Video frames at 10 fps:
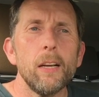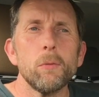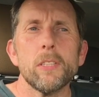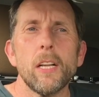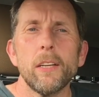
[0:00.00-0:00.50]
it
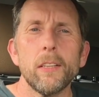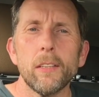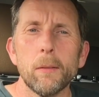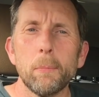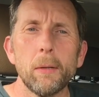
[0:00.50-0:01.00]
would tell you
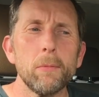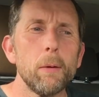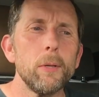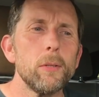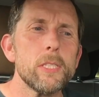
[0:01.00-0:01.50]
that the
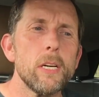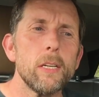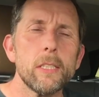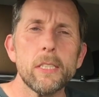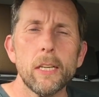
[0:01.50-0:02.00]
BMW are
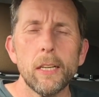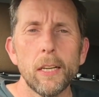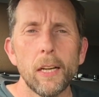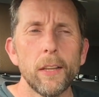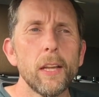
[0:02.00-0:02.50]
targeting
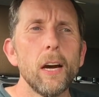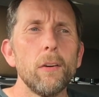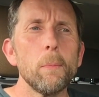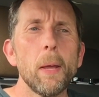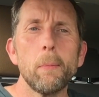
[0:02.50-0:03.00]
the
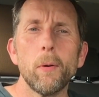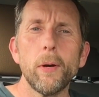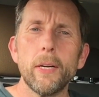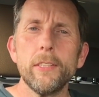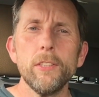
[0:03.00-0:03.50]
car at people who
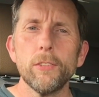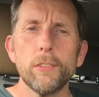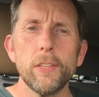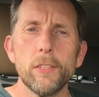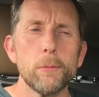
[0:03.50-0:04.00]
aren't
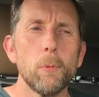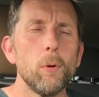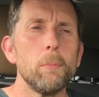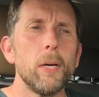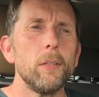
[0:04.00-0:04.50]
interested in
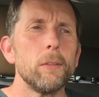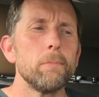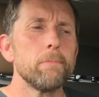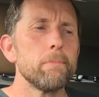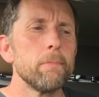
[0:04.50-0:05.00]
sport mode.
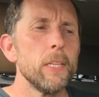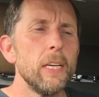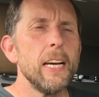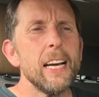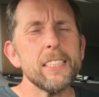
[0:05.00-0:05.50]

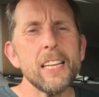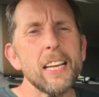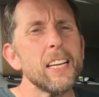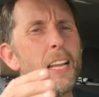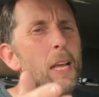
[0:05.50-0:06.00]
And
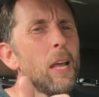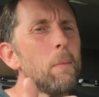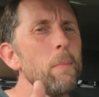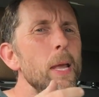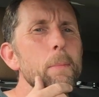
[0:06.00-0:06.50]
secondly,
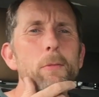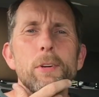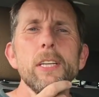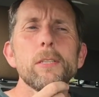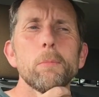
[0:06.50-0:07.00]
it may be
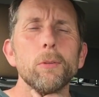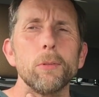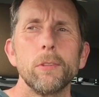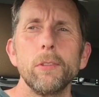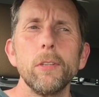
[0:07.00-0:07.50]
reasonable
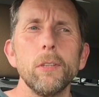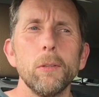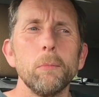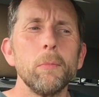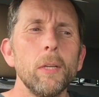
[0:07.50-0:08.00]
to
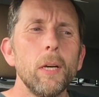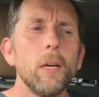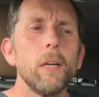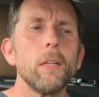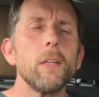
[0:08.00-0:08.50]
assume
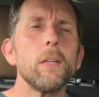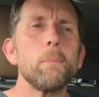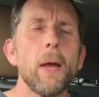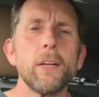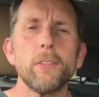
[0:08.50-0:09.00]
that the
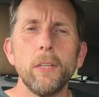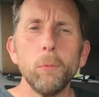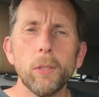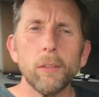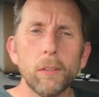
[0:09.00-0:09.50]
battery
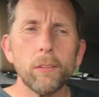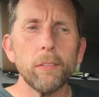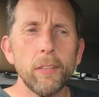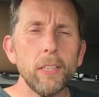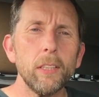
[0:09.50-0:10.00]
wouldn't
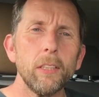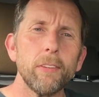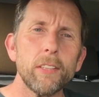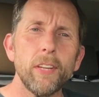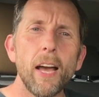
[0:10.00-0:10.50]

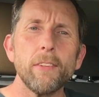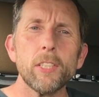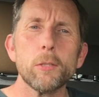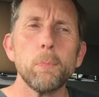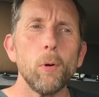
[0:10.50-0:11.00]
survive actually
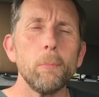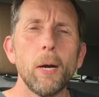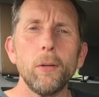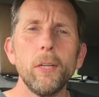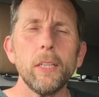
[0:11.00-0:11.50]
having a sport
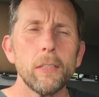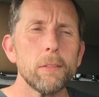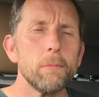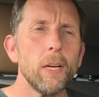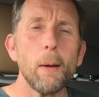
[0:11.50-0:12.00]
mode in
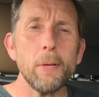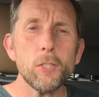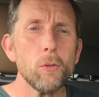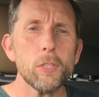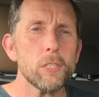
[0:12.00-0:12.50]
it. I mean,
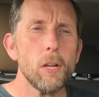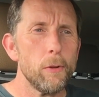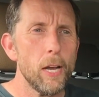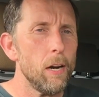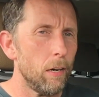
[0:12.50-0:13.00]
it's not a
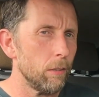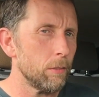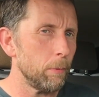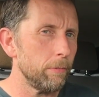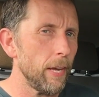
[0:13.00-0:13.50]
slow car,
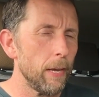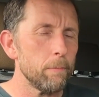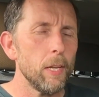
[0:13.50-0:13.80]
to be fair.